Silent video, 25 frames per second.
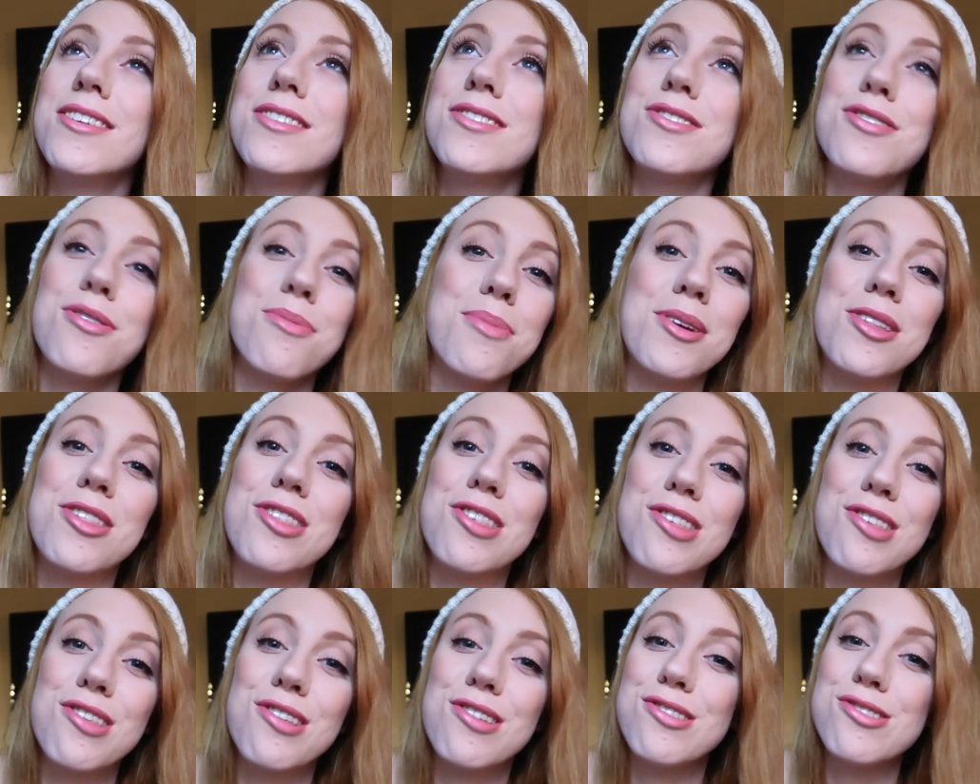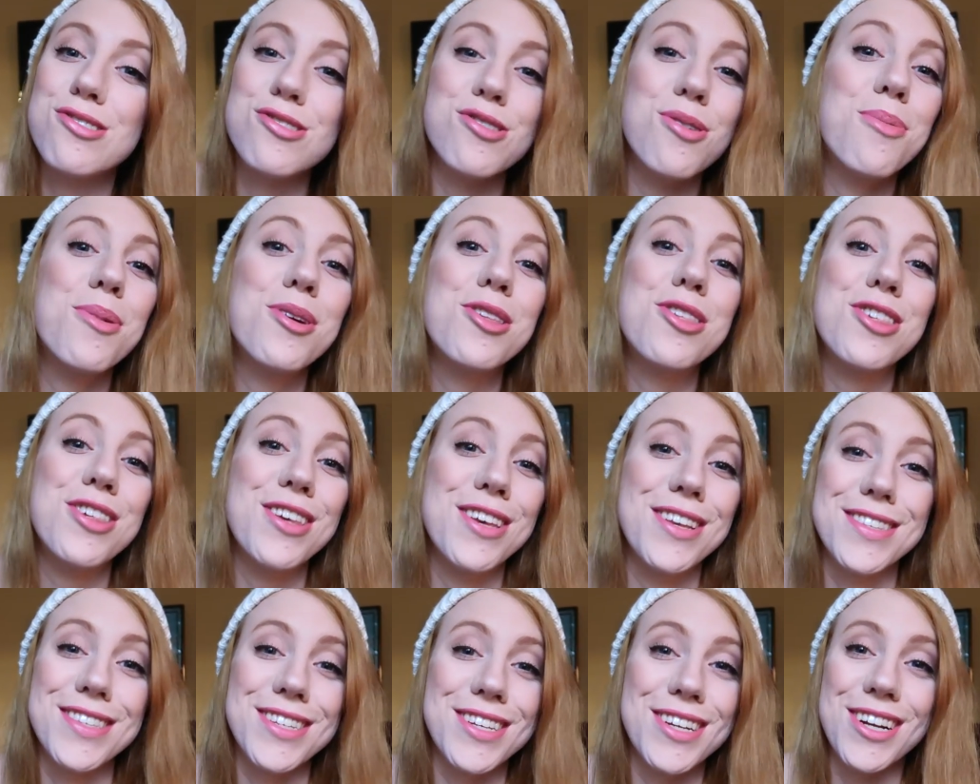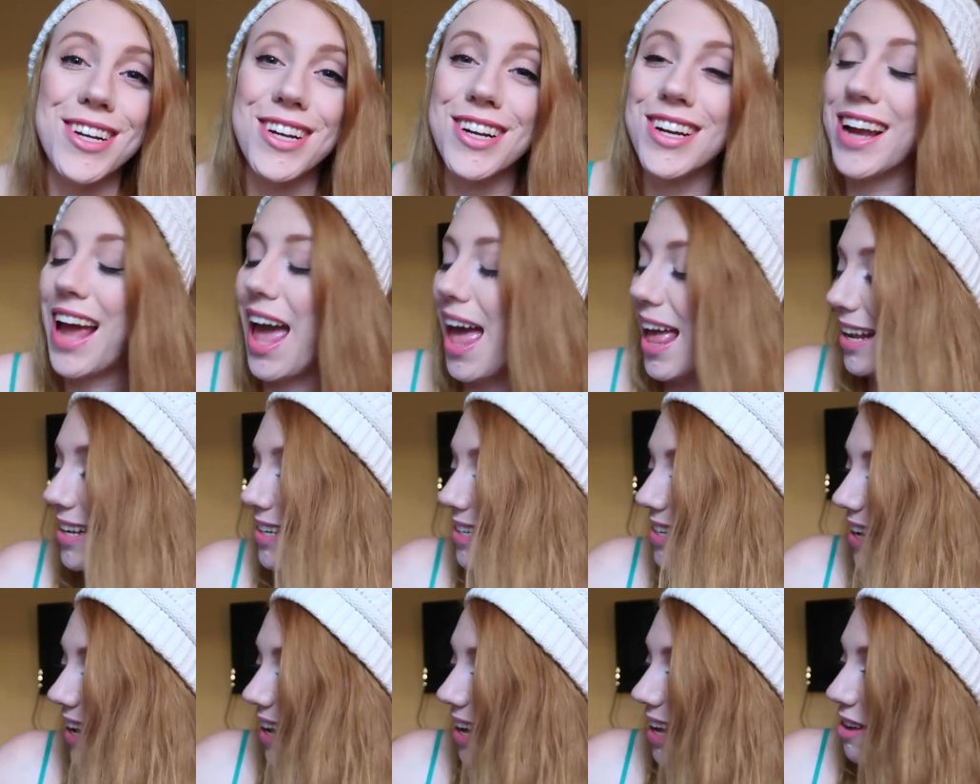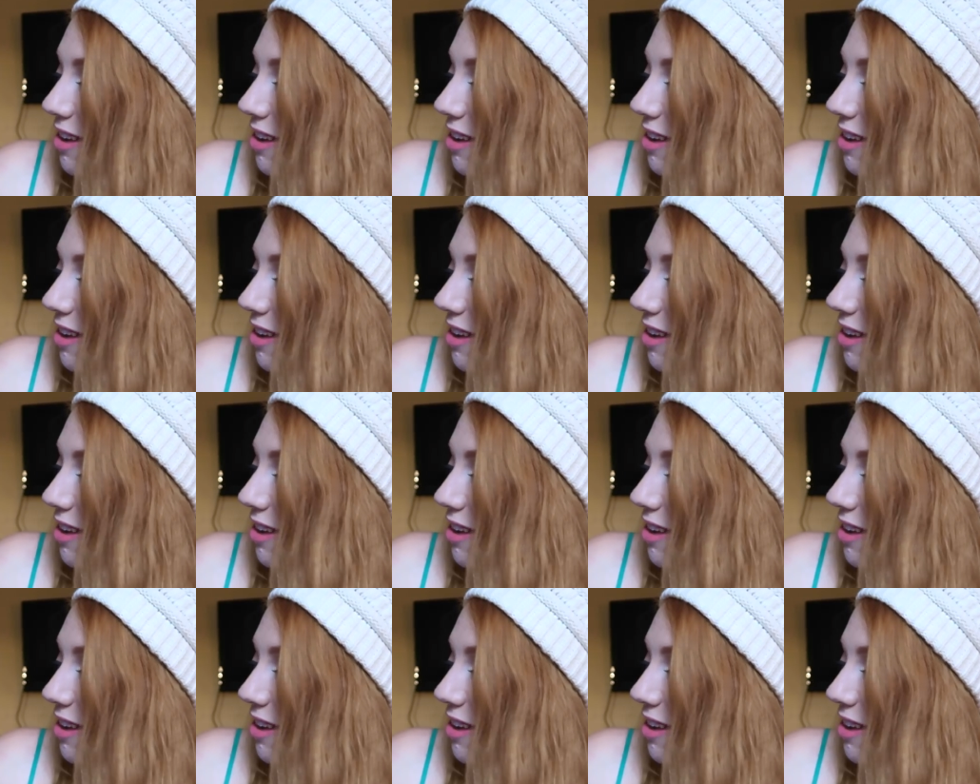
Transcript: so much so much easier and